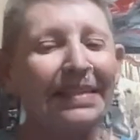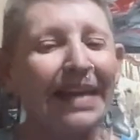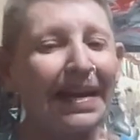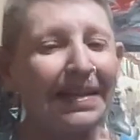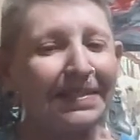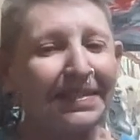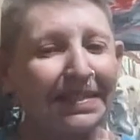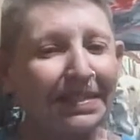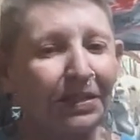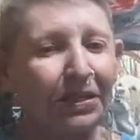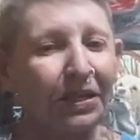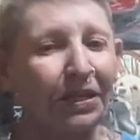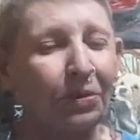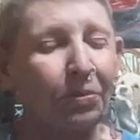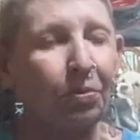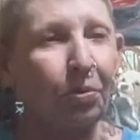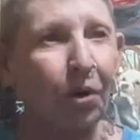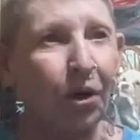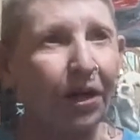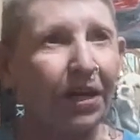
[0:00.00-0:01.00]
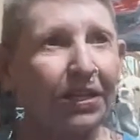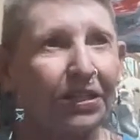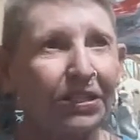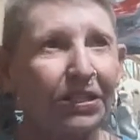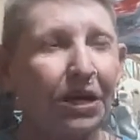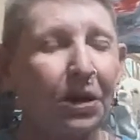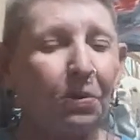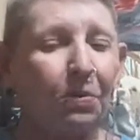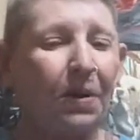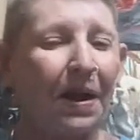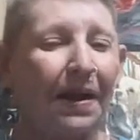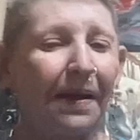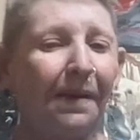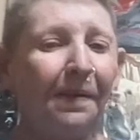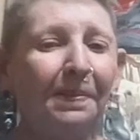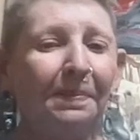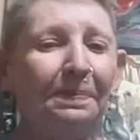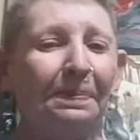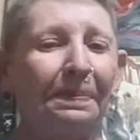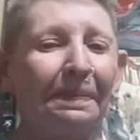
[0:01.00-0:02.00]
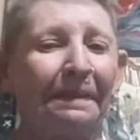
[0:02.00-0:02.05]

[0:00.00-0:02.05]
that didn't work so well.